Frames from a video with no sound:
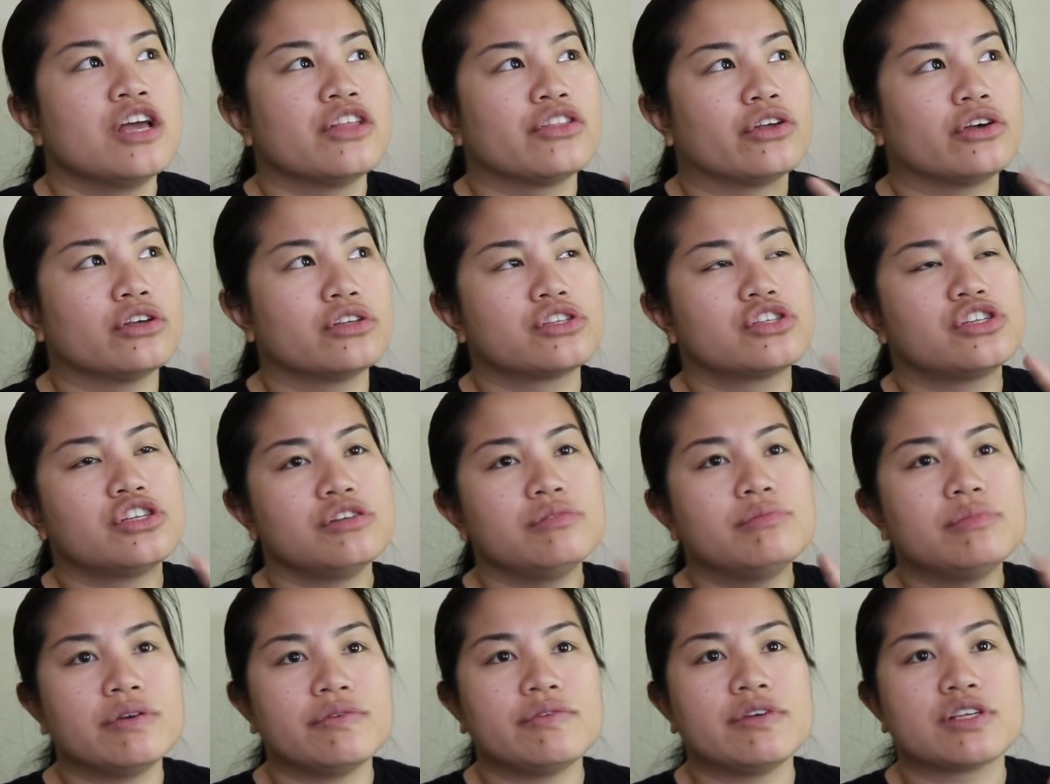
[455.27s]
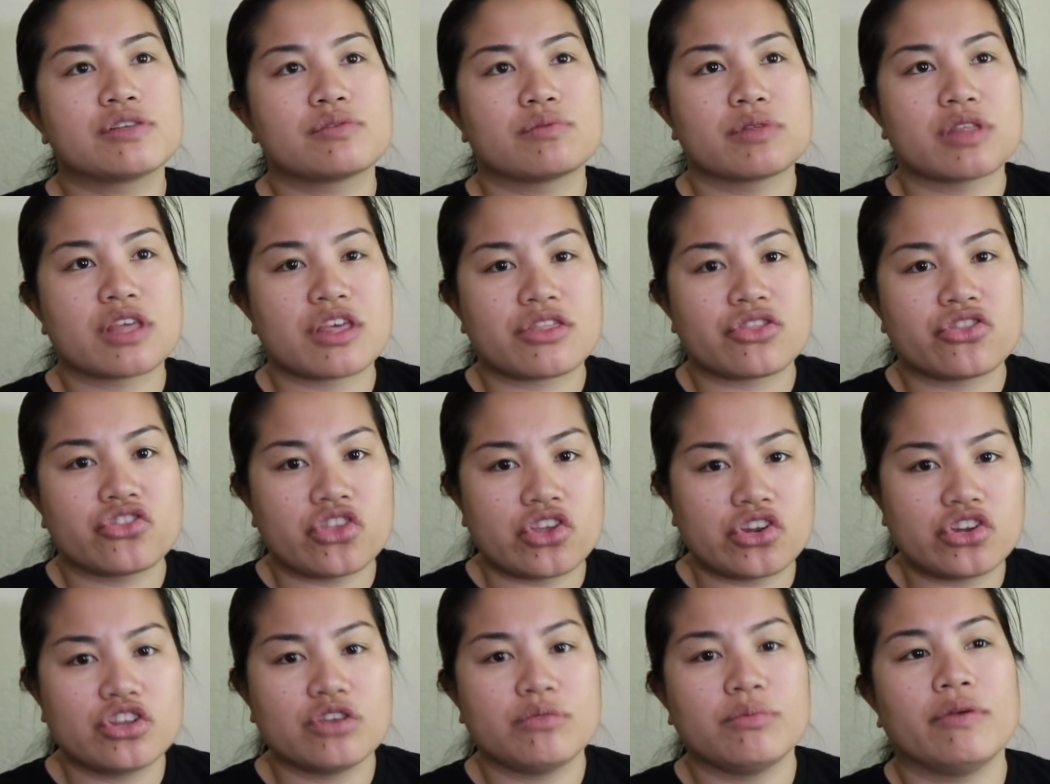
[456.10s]
Those two movies were
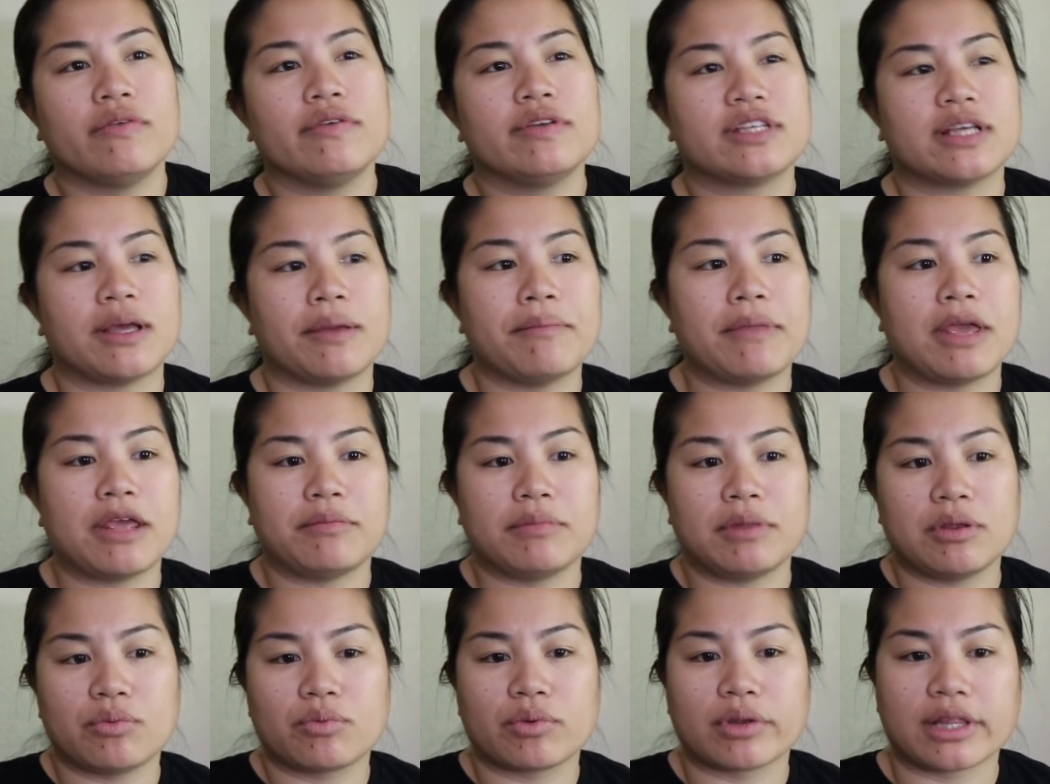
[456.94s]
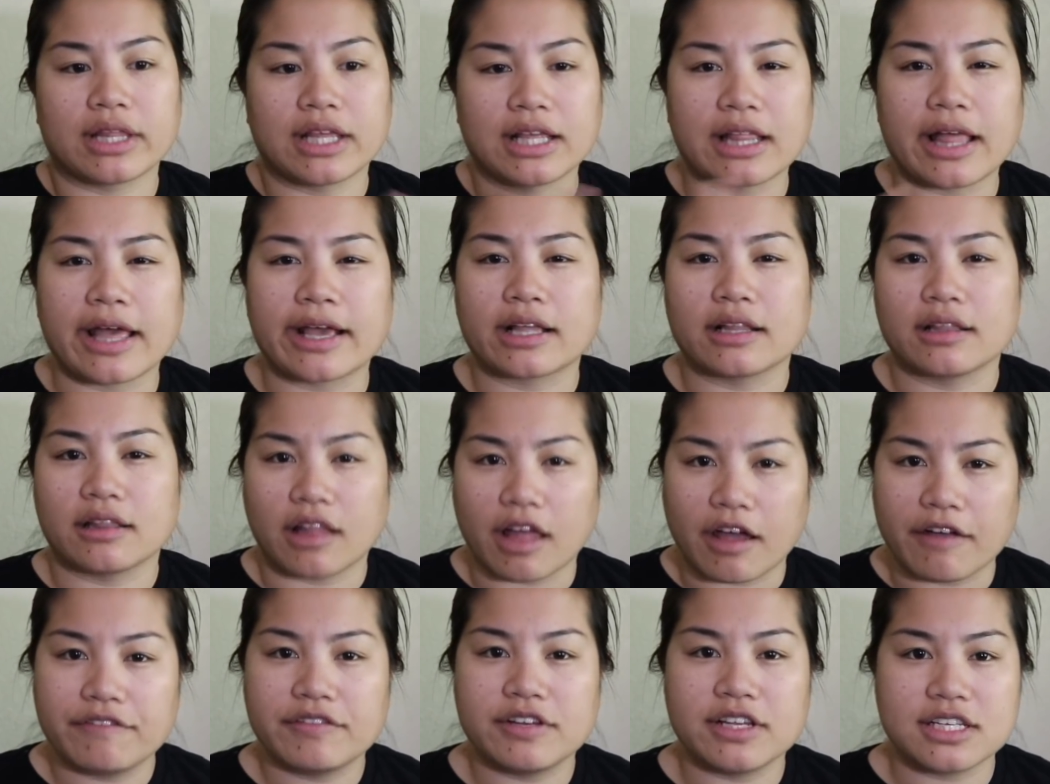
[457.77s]
the two movies that made me really, like,
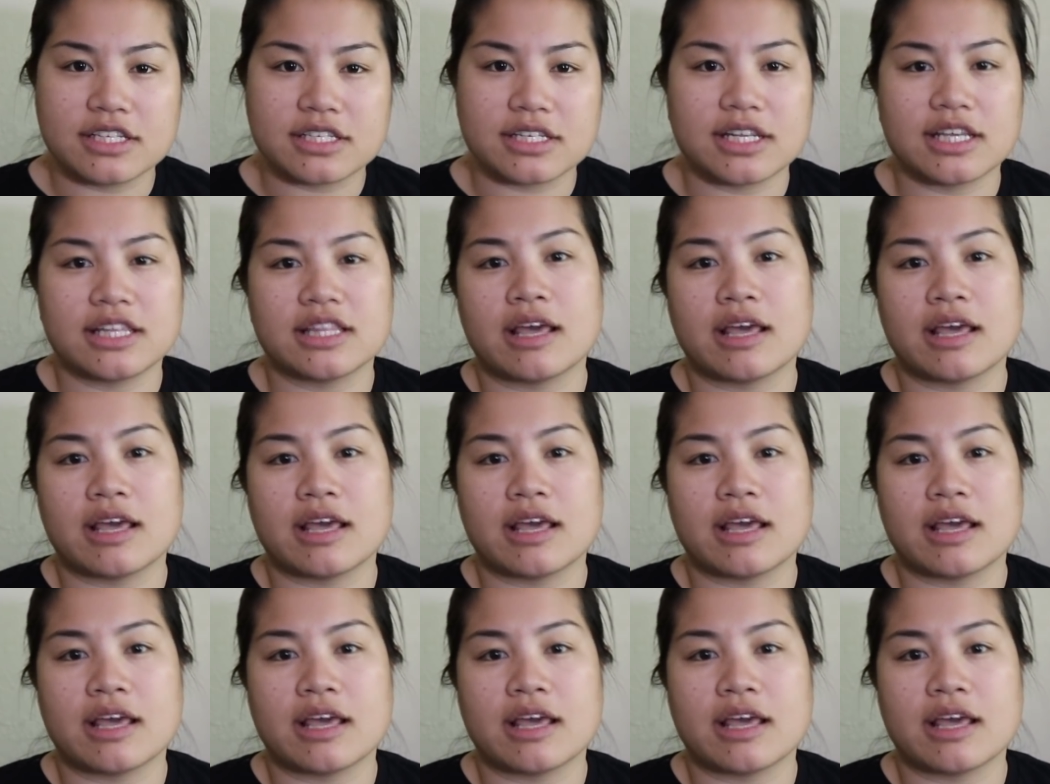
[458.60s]
love Disney.